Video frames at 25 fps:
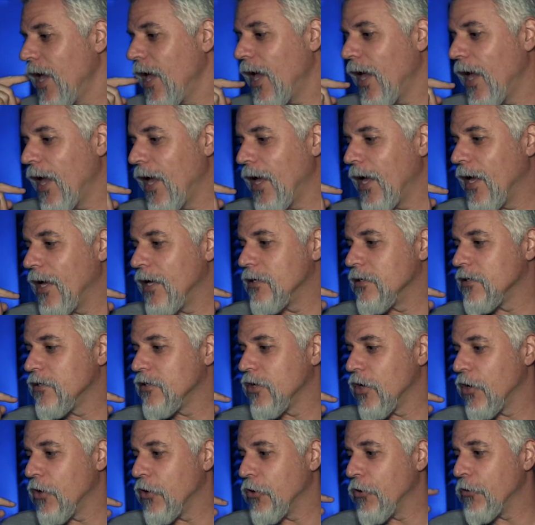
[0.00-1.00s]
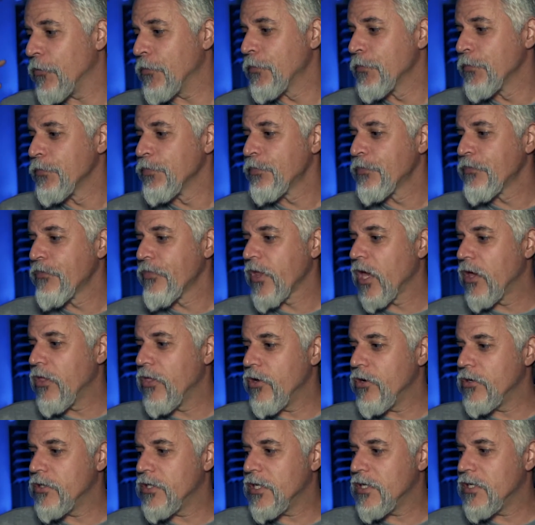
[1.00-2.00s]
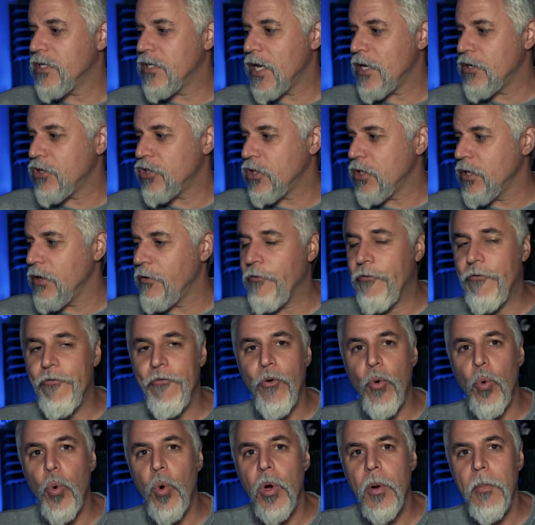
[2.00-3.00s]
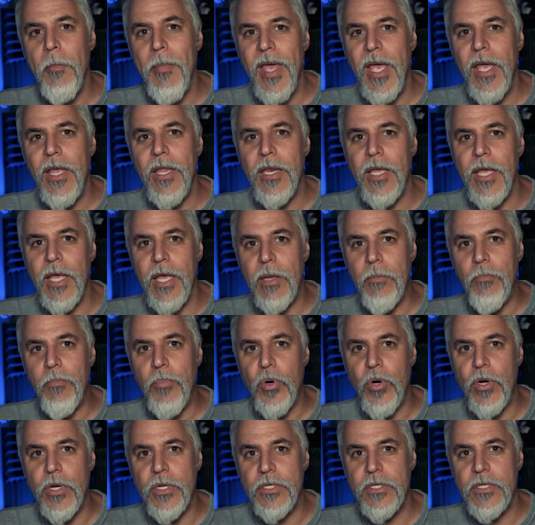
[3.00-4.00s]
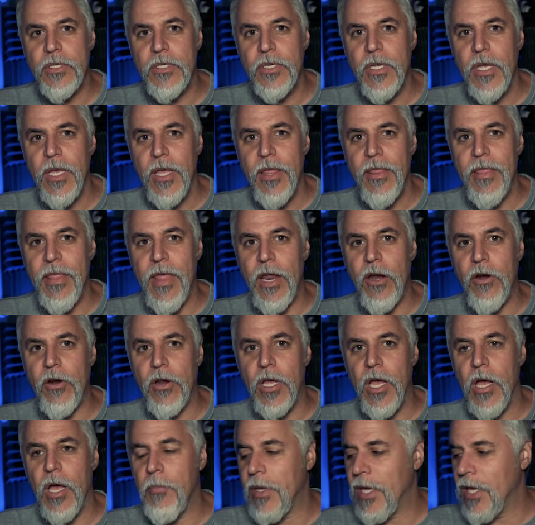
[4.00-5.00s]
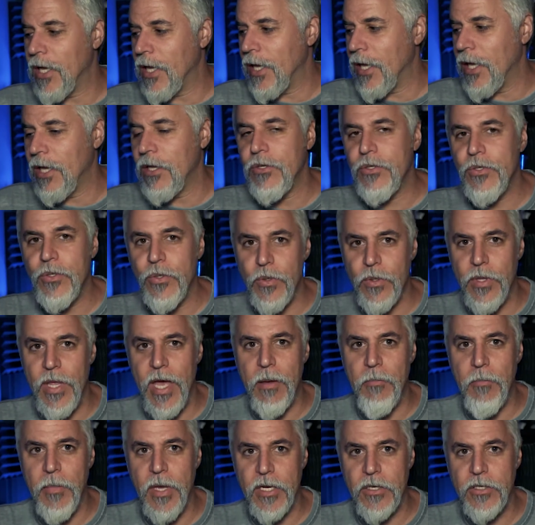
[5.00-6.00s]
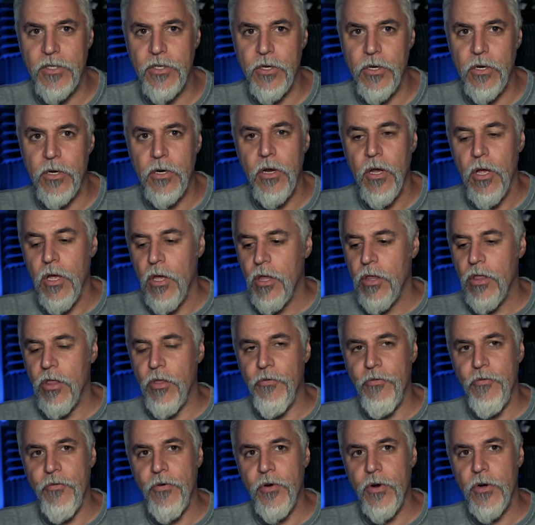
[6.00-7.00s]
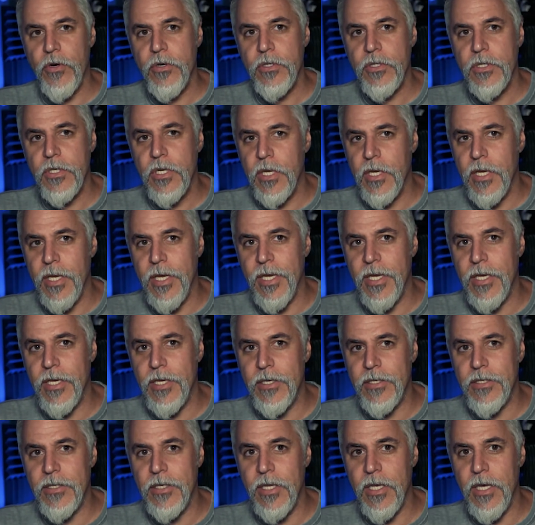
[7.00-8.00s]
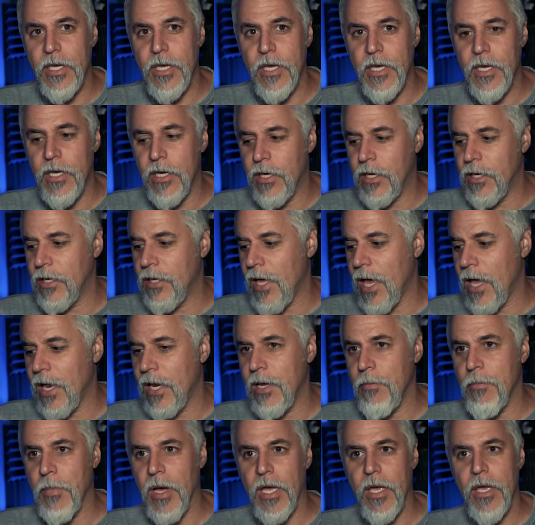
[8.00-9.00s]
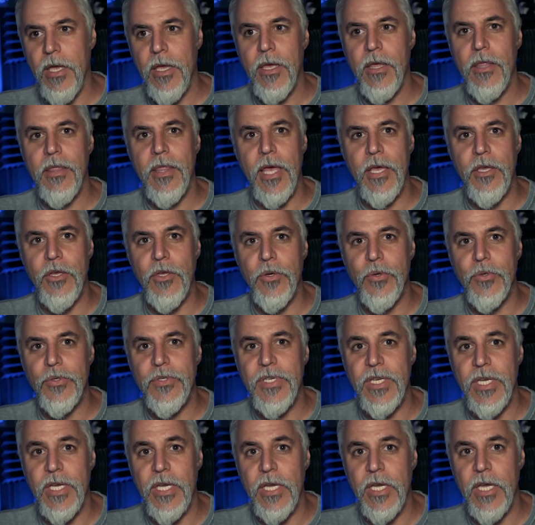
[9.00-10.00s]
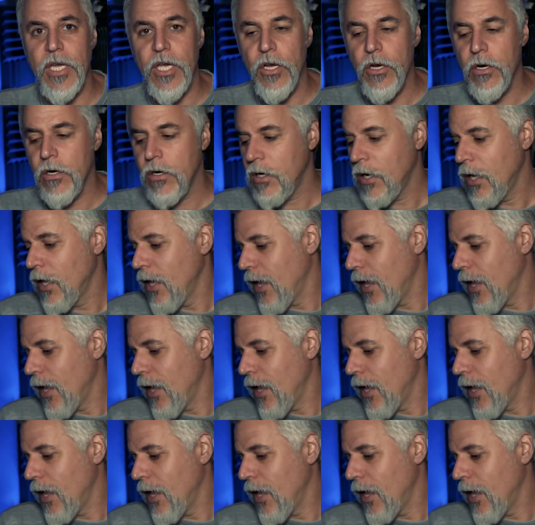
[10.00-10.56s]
And so there's essentially four main inputs that are coming into that mixer. The first is the Yeti mic that you see here.